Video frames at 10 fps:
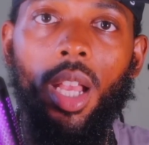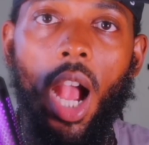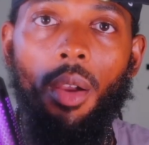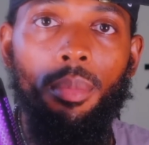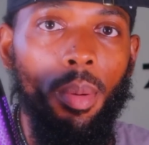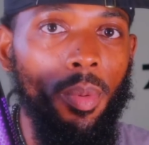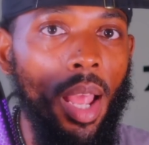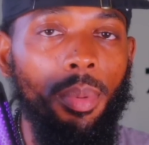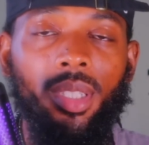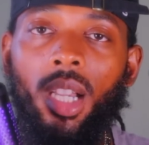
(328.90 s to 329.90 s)
I remember when
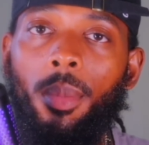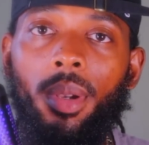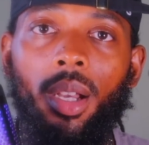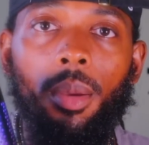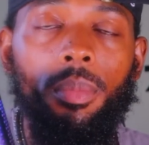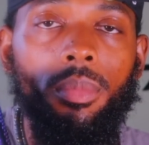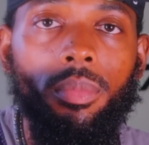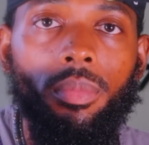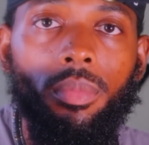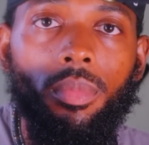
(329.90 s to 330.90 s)
I was coming up,
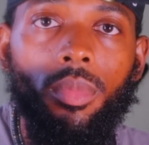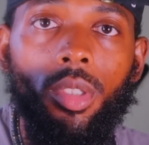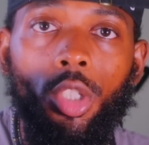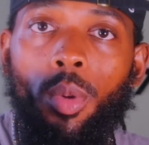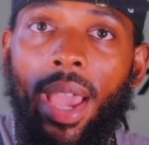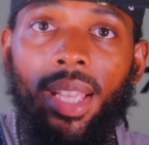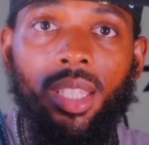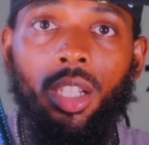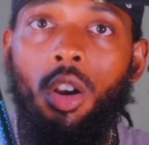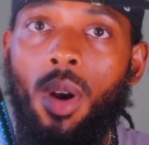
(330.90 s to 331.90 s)
you had
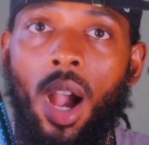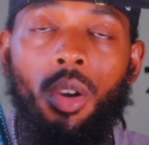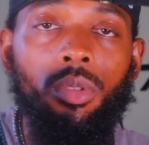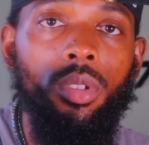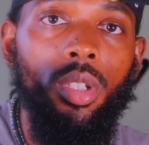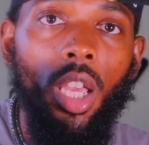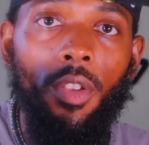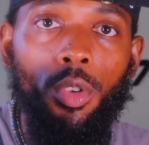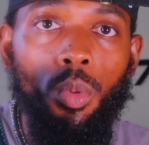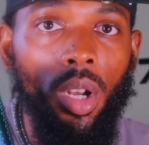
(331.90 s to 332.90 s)
to go out.
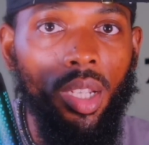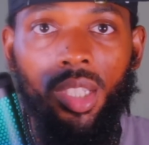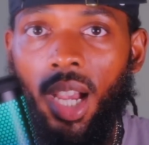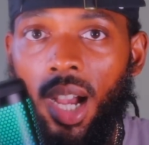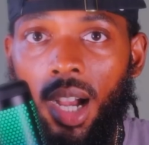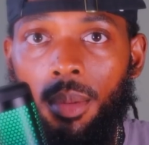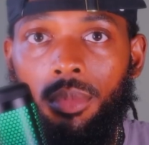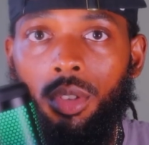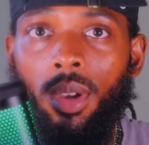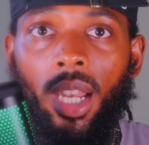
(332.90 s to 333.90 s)
If you want a job,
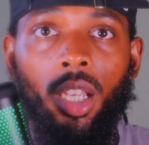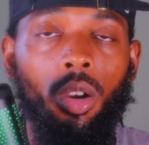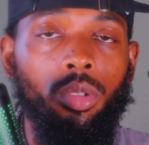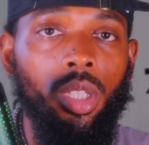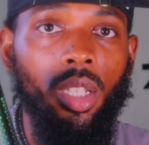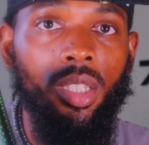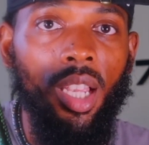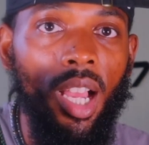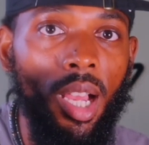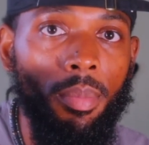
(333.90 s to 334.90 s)
you had to go to the
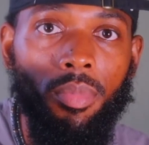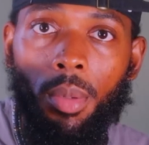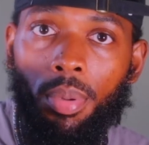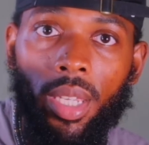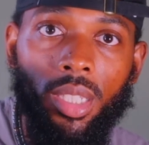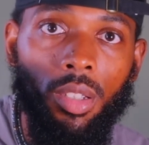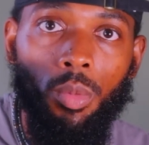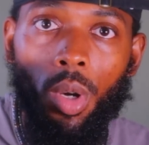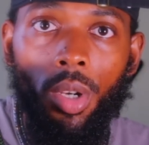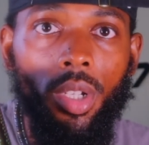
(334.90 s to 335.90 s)
job, the place of
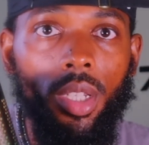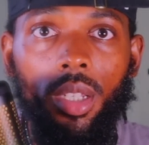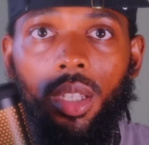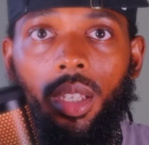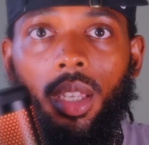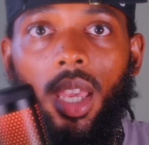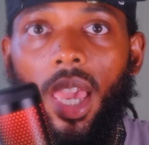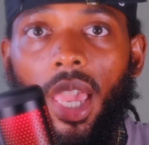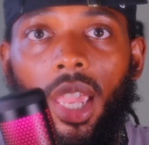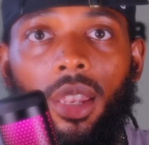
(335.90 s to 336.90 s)
work,
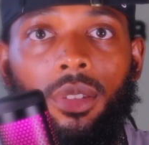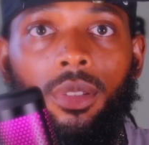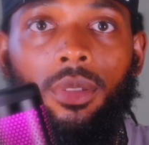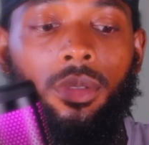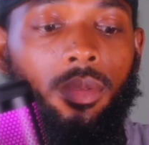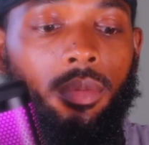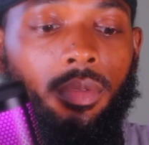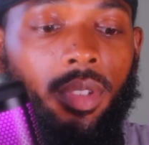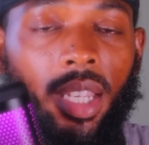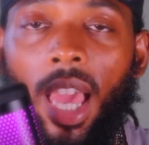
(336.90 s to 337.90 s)
and
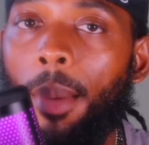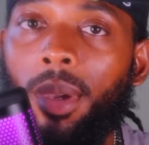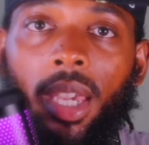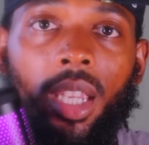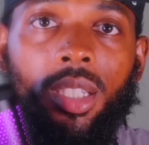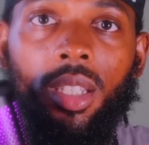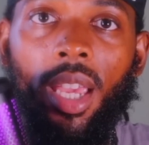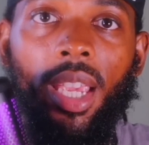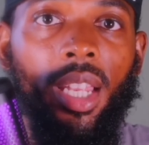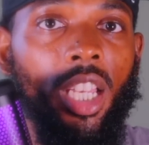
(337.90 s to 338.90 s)
get an application.
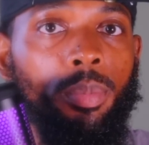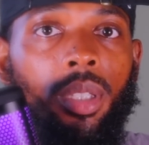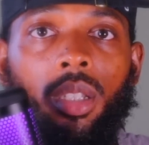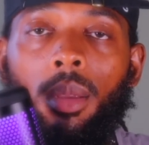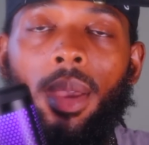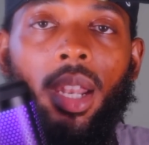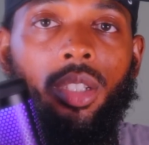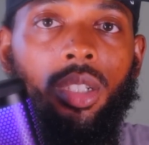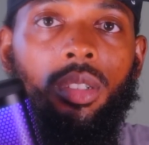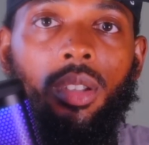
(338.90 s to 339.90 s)
Hey, can I speak to the
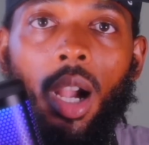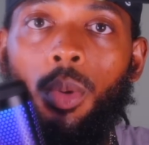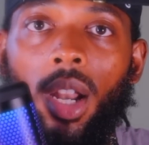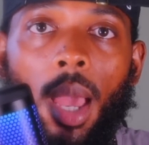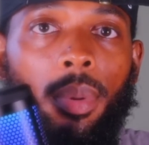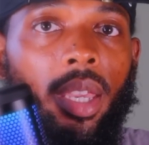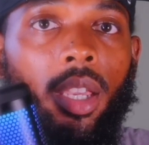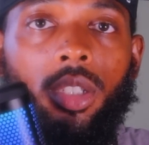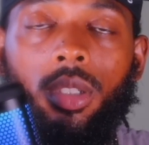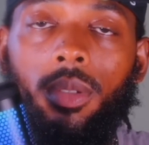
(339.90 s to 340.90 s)
manager? I want an
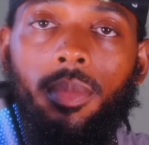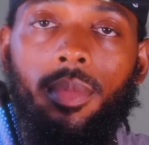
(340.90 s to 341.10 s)
application.